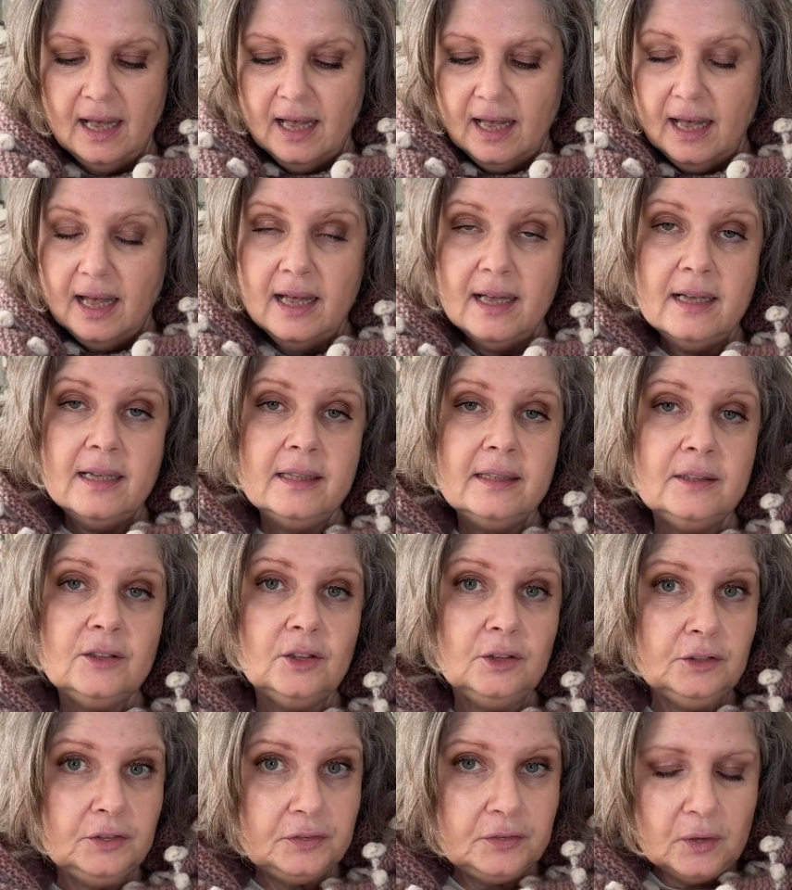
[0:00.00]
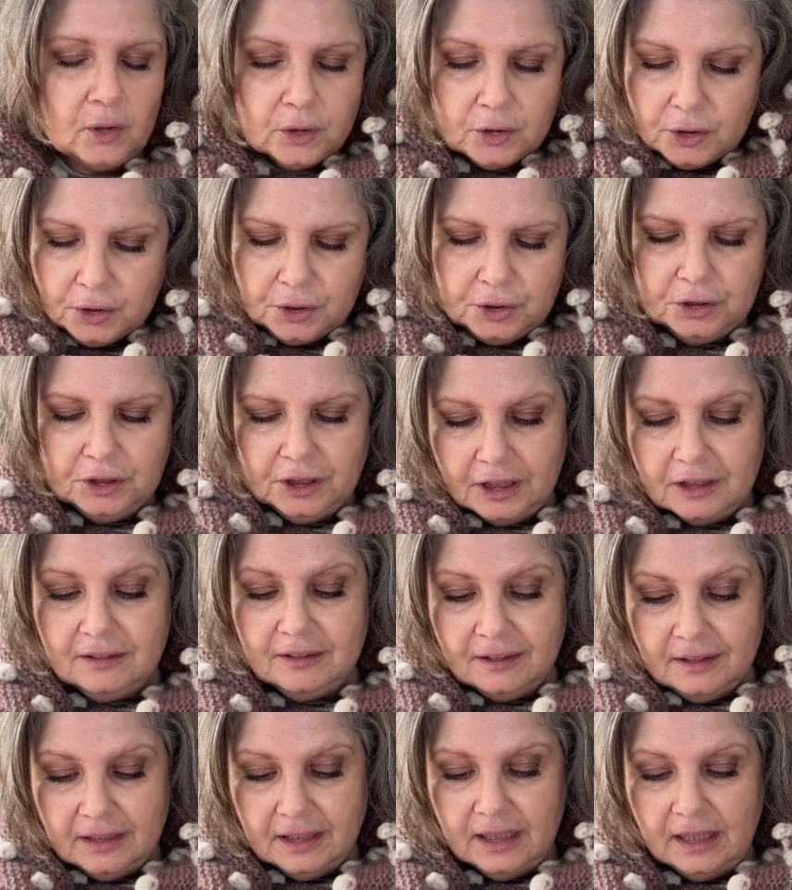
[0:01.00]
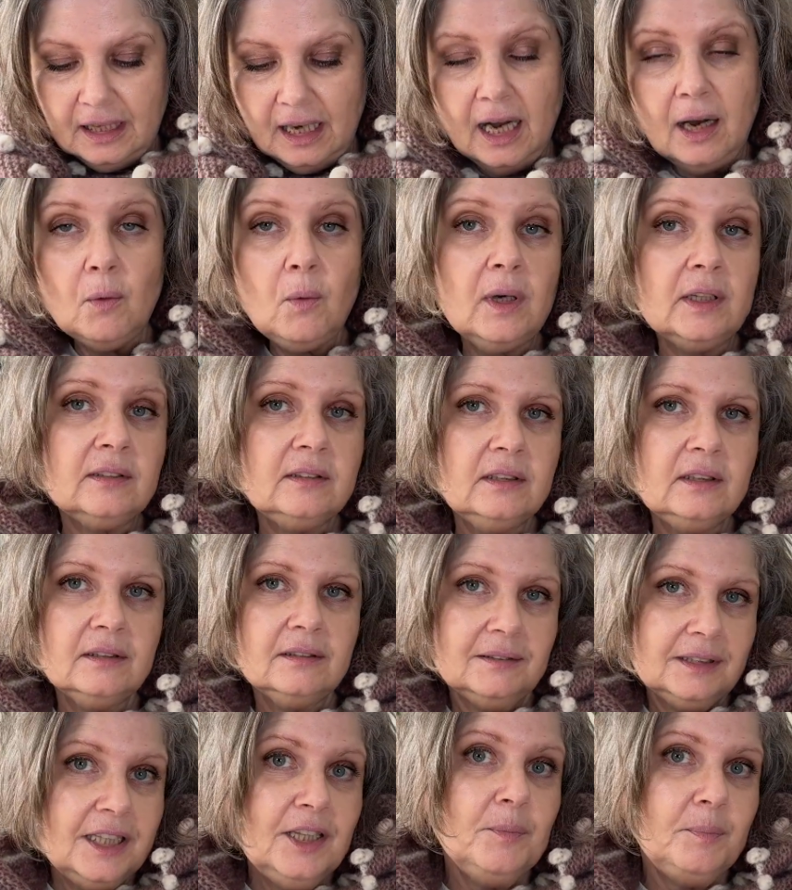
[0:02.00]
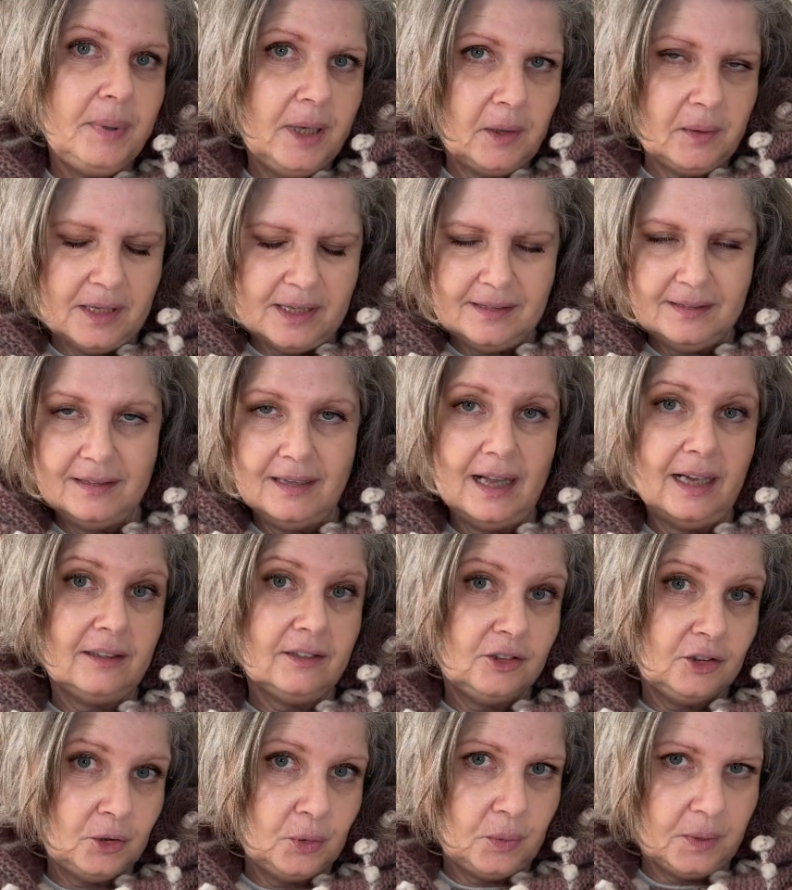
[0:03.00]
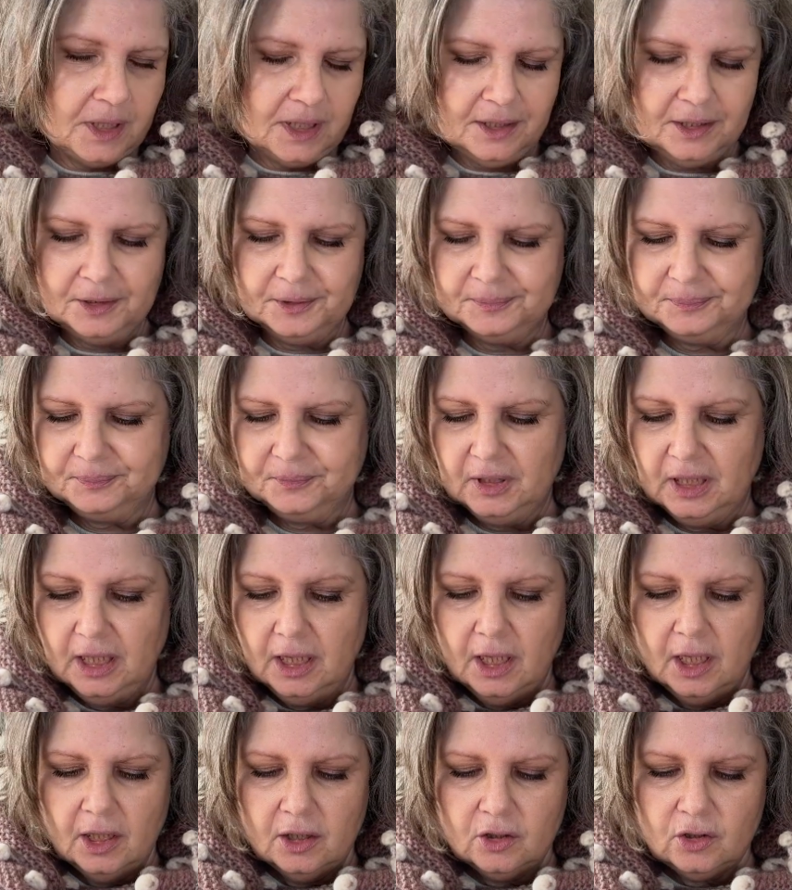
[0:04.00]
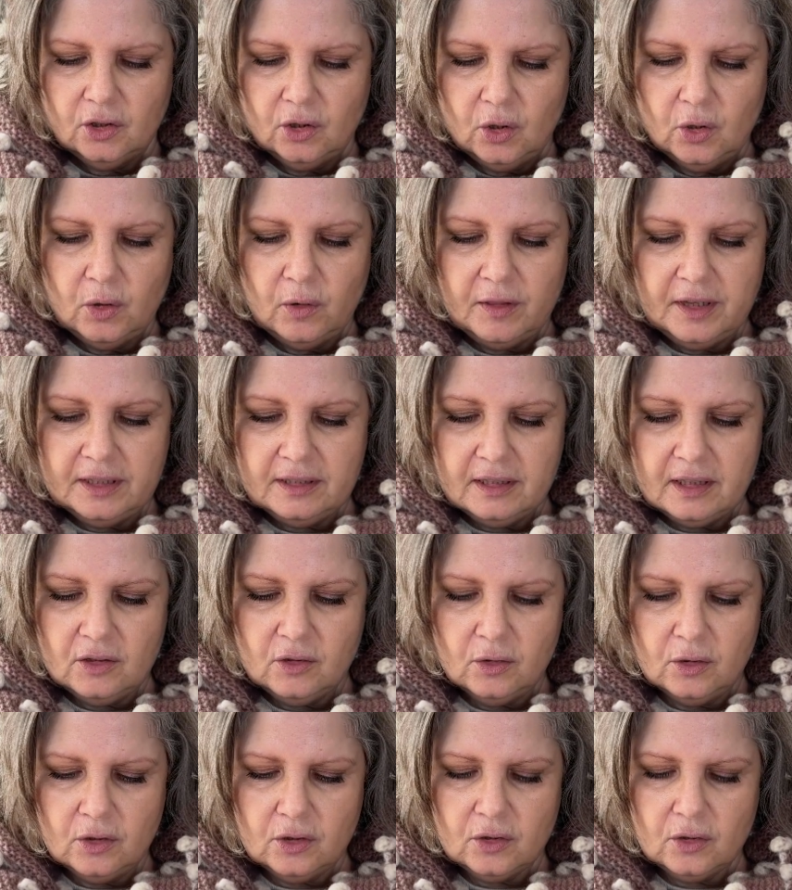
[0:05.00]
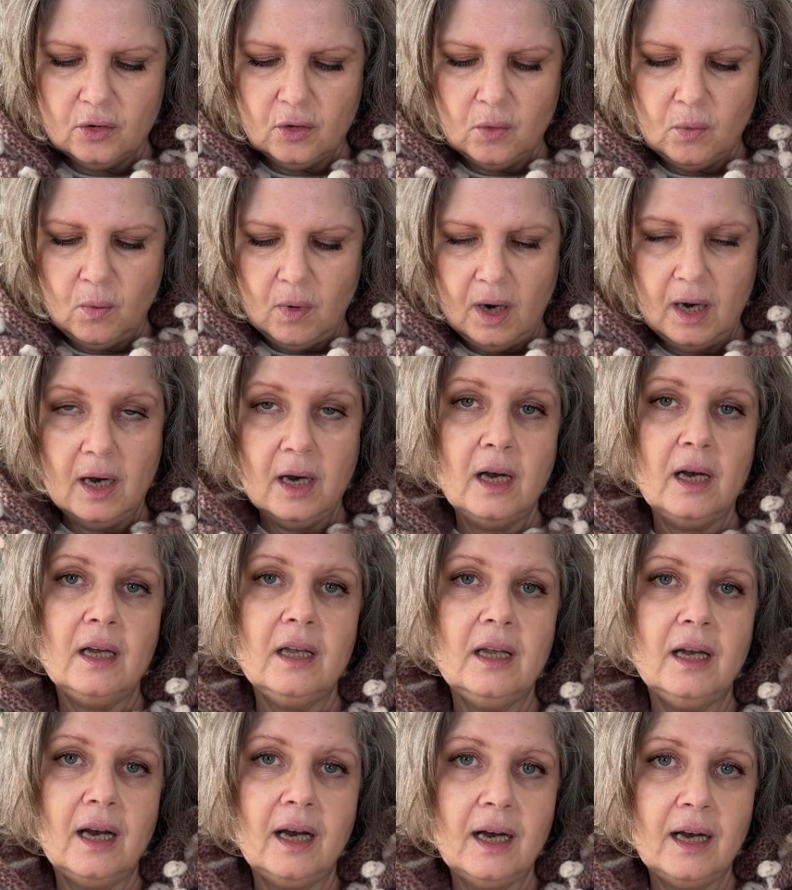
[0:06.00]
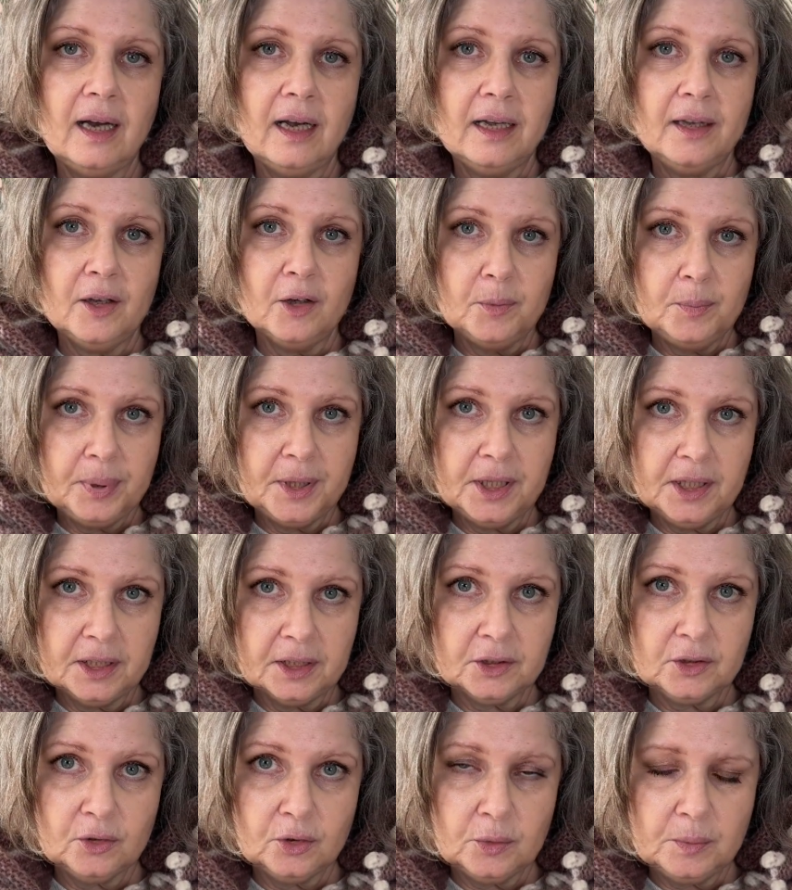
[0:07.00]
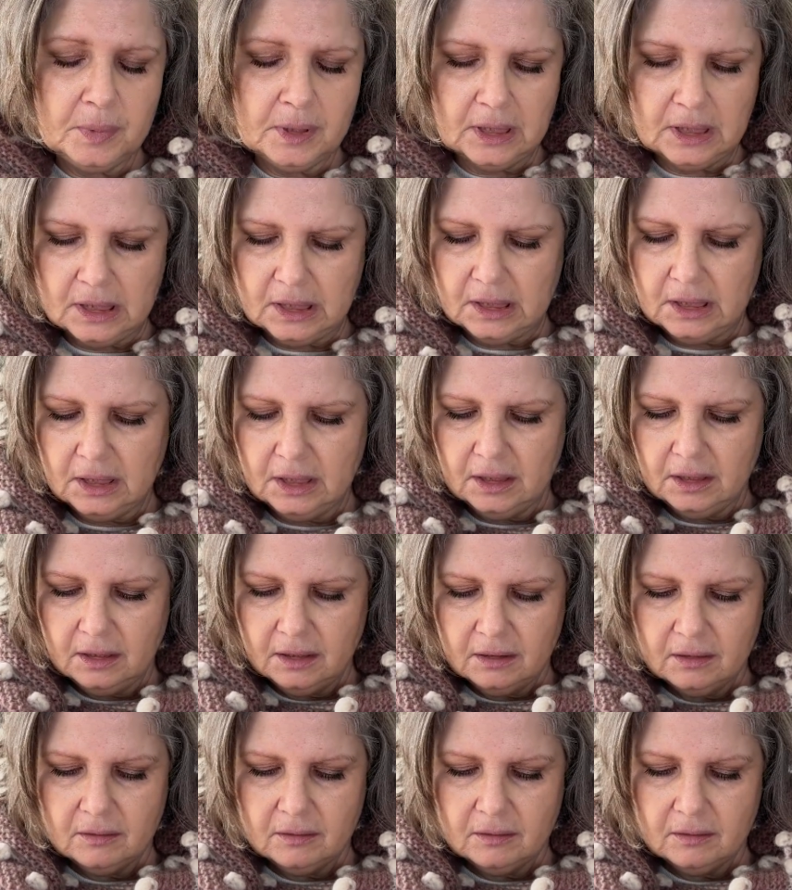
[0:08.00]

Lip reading: And unfortunately, I was in Paris last week. So this is also why I appear to be